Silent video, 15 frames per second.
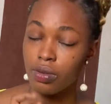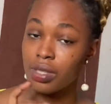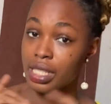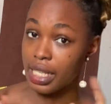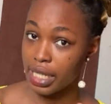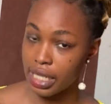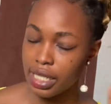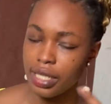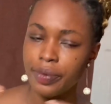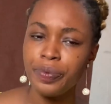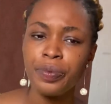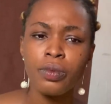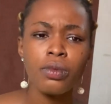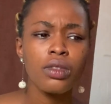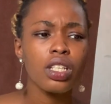Then
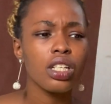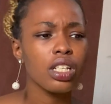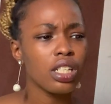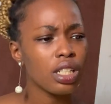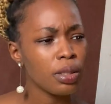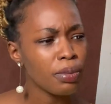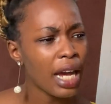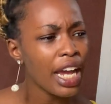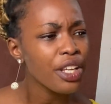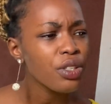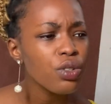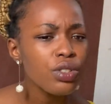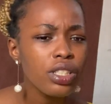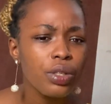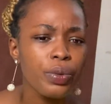I
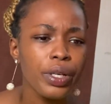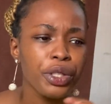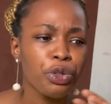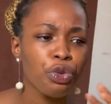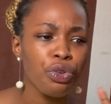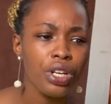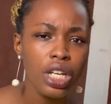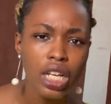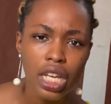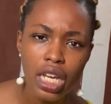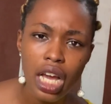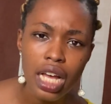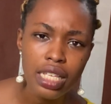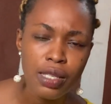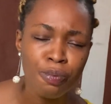know there were three
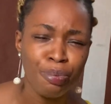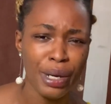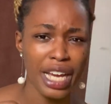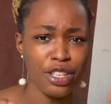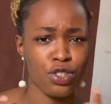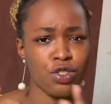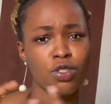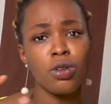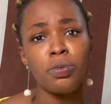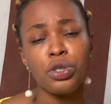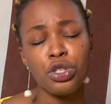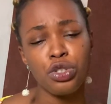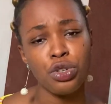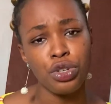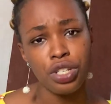layers by some
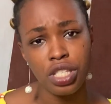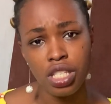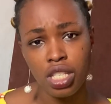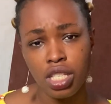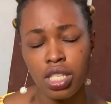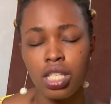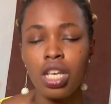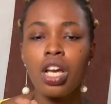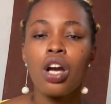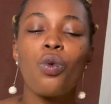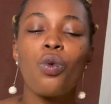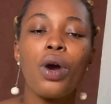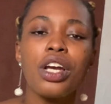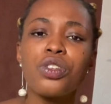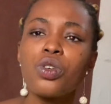authorities,
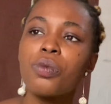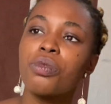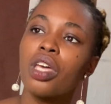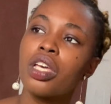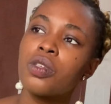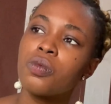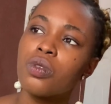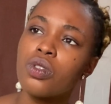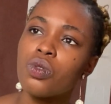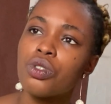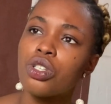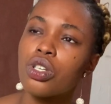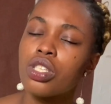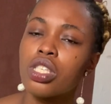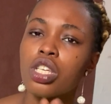while some textbooks would
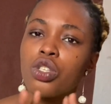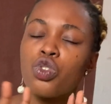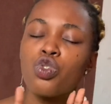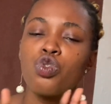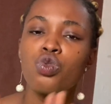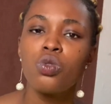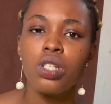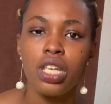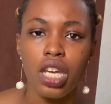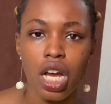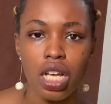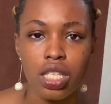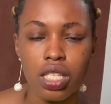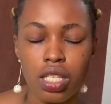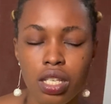just say two
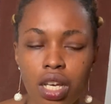layers.